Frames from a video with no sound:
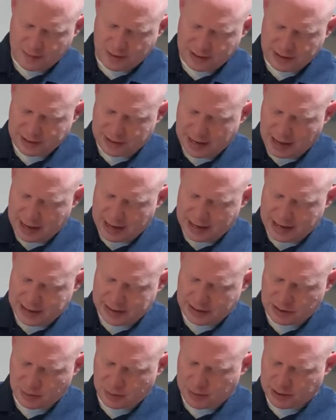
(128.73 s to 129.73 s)
the
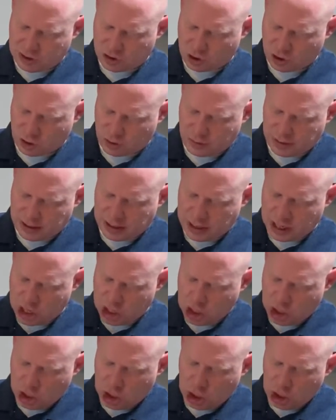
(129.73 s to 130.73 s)
sides, make sure we
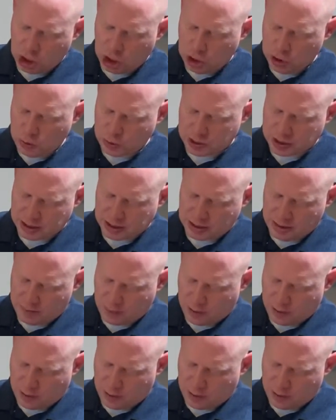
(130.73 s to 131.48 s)
loosen up